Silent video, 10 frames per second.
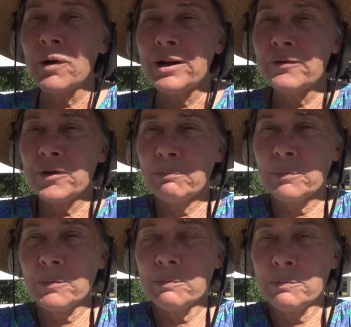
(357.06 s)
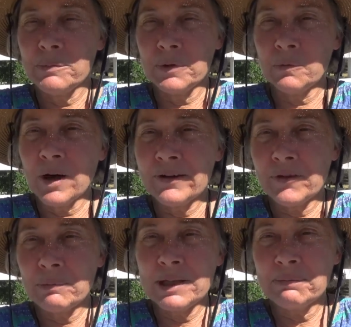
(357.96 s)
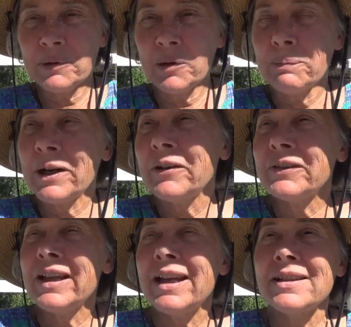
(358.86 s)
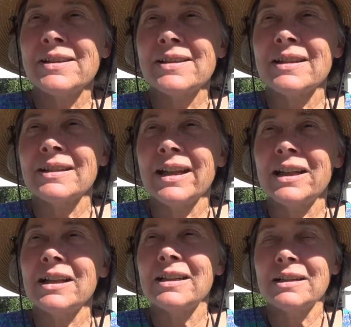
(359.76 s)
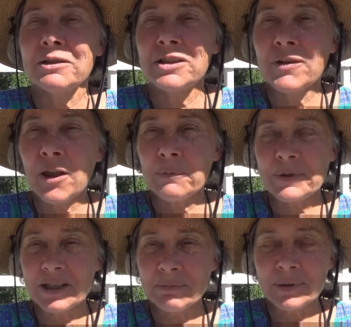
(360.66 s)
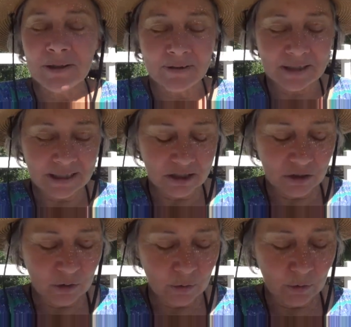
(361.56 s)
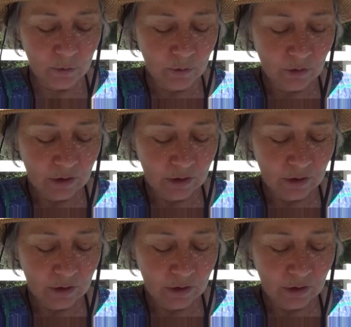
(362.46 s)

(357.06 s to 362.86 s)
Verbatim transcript: one of the one of the people apparently has like uh, developed an ability to